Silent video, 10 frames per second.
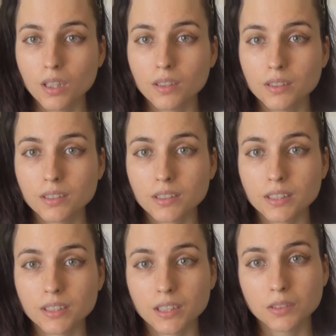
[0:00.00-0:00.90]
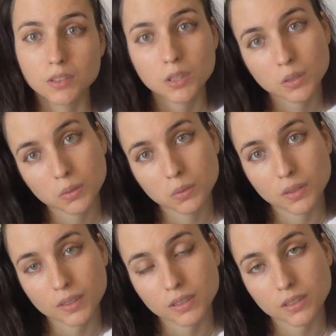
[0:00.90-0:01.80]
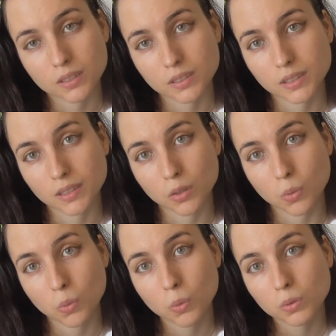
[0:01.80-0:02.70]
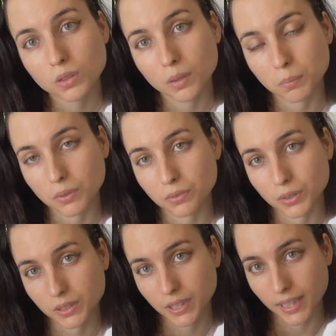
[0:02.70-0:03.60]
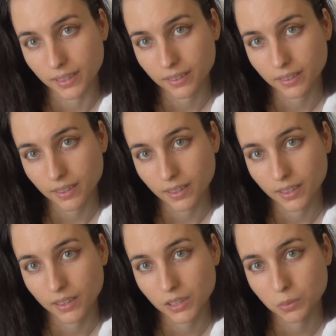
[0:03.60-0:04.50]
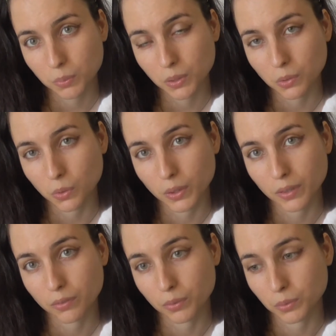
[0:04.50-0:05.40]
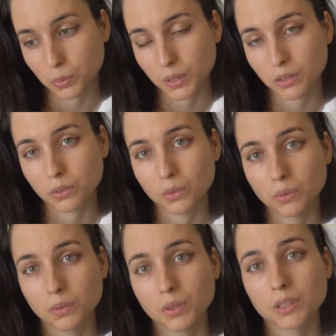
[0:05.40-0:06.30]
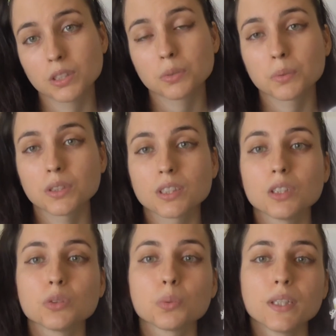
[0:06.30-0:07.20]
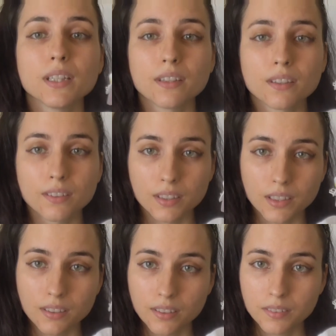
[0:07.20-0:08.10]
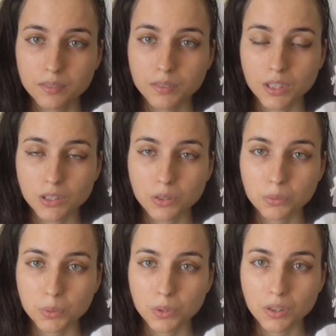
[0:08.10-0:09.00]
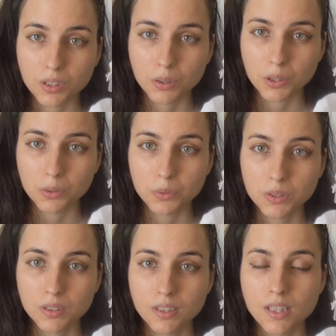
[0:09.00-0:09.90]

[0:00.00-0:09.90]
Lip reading: And then you're going to say 2, and then you're going to say the old number for 10. At least when you're going from 20 to, at least when you're saying 20 and 30. That's the rule you're going to use.